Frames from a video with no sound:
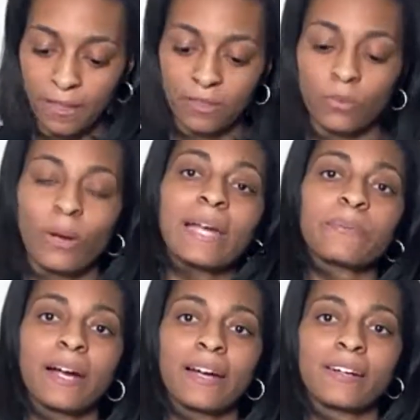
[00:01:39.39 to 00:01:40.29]
The white
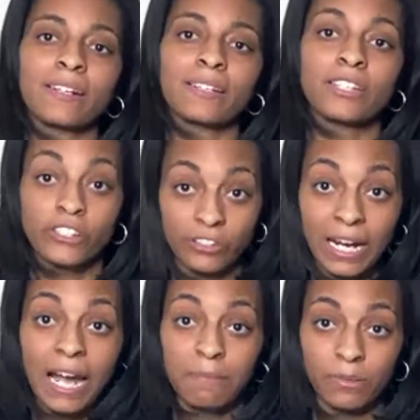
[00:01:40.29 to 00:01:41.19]
wire is your
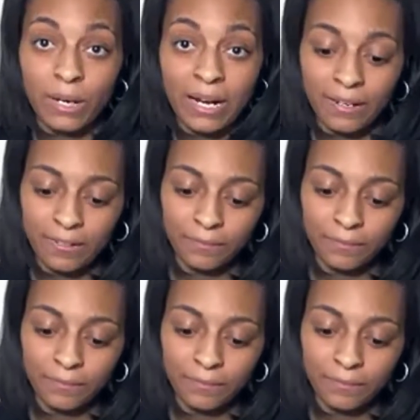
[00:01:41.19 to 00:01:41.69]
common wire.